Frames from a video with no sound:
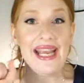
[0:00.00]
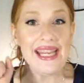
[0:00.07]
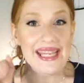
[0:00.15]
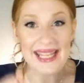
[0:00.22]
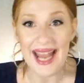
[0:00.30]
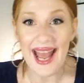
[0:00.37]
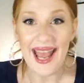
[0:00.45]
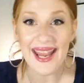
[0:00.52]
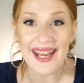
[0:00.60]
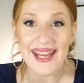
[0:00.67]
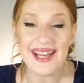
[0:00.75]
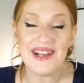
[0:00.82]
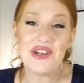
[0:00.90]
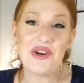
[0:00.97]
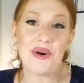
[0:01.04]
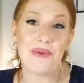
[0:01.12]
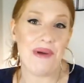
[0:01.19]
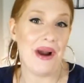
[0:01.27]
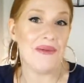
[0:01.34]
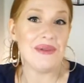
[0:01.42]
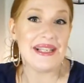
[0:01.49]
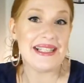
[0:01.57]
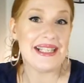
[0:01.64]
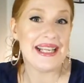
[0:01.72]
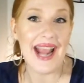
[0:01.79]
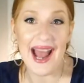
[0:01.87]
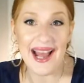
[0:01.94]
yay, you're probably
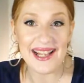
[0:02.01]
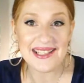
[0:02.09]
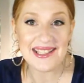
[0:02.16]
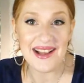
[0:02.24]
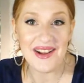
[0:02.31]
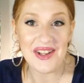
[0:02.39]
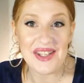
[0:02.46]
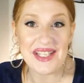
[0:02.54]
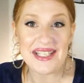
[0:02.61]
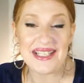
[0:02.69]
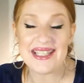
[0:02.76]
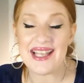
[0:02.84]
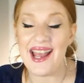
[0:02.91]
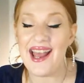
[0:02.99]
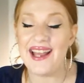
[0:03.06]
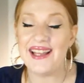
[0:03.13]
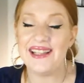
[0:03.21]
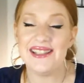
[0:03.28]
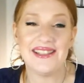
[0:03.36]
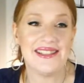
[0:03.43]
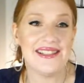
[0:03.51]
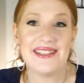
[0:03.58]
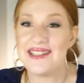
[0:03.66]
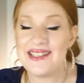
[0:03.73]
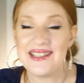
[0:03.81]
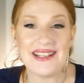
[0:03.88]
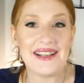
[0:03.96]
seeing ads on this, and
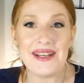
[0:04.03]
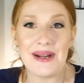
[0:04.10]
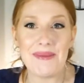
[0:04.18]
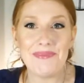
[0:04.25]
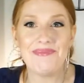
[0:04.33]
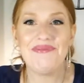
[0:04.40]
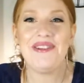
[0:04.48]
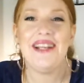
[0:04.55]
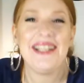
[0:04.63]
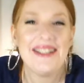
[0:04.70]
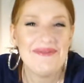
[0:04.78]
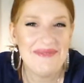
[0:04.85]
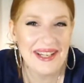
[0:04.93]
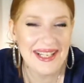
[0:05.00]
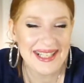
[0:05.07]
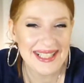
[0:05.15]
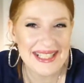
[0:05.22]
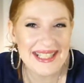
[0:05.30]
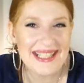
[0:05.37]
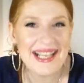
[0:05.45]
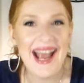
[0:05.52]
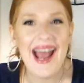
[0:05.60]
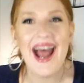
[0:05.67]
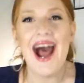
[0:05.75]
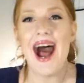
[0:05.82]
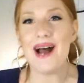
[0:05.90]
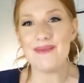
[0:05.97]
suck it up because
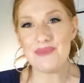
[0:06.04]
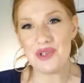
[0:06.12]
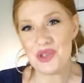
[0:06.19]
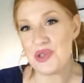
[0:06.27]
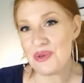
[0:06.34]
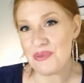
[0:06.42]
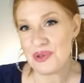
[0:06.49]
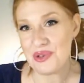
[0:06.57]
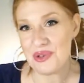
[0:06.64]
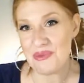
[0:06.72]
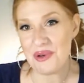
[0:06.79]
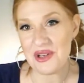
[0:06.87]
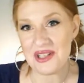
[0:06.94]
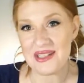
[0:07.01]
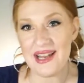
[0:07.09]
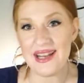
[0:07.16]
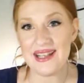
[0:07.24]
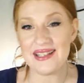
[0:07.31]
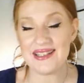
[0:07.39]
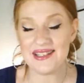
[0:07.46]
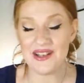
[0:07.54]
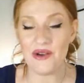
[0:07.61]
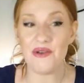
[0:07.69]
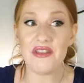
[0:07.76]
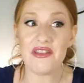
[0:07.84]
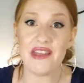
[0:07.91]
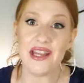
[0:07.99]
I'm super excited. So
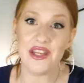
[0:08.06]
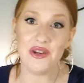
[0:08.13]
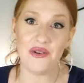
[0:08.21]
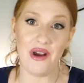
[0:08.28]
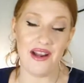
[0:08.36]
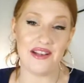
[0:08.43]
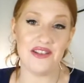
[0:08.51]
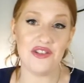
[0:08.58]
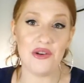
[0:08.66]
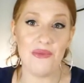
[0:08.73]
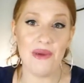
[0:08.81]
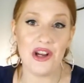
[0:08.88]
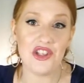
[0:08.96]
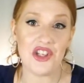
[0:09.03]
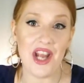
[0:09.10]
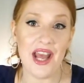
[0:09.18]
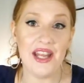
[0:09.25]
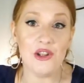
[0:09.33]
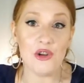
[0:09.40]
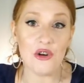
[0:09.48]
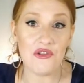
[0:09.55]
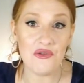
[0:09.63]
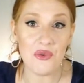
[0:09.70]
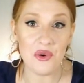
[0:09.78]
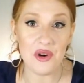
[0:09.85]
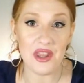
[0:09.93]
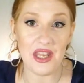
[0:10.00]
thank you guys so much, and look
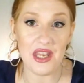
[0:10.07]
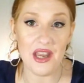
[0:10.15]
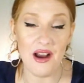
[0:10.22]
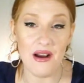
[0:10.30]
for the